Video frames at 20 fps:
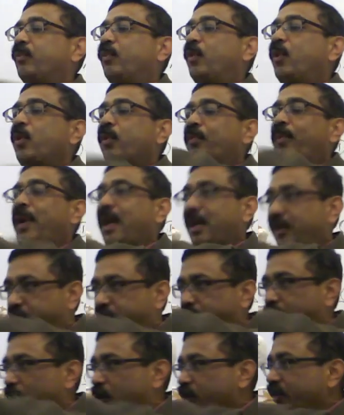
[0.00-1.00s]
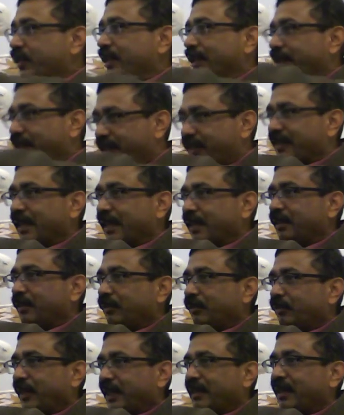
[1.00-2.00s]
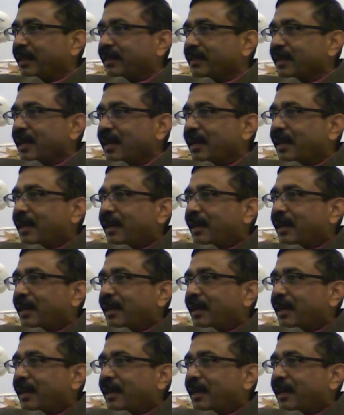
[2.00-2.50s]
More blood flows in the skin, makes sense?